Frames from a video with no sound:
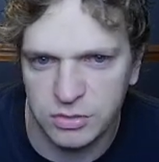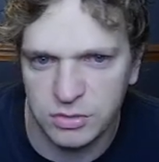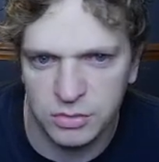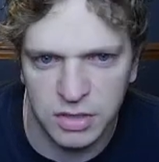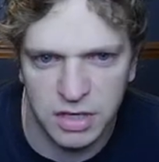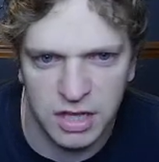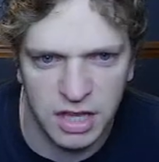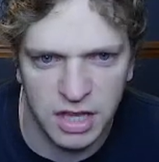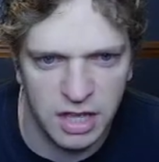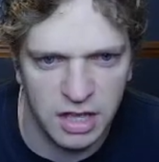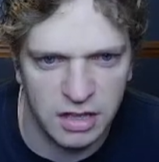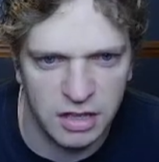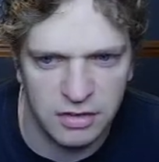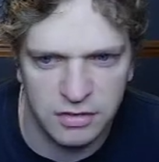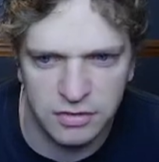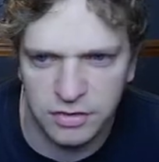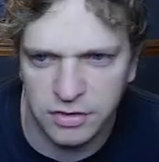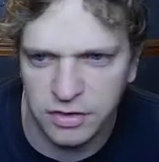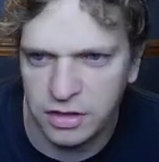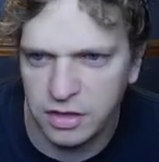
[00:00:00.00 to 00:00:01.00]
have?
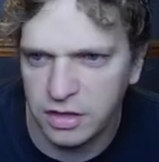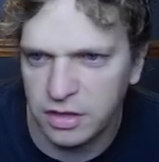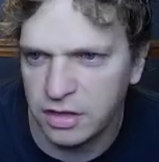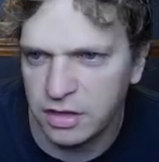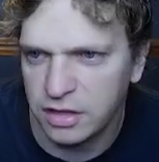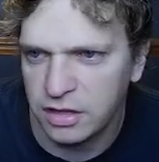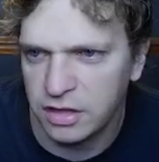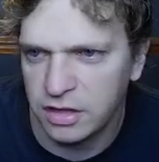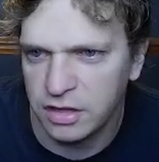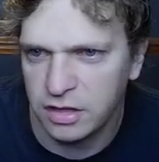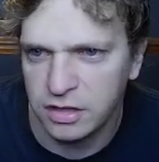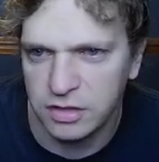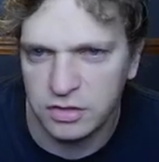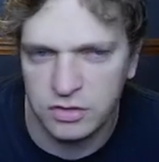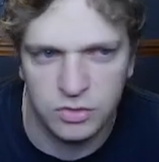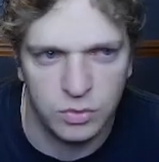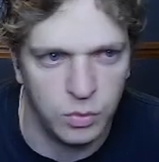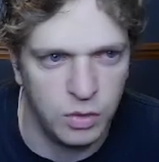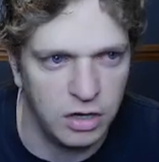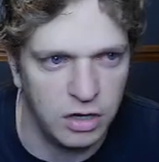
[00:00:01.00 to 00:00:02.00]

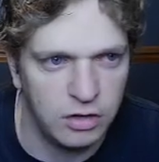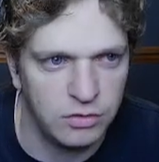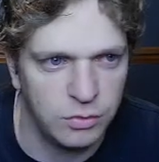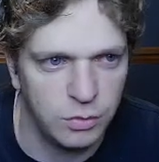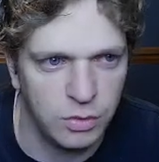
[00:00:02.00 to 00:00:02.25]
12. We're a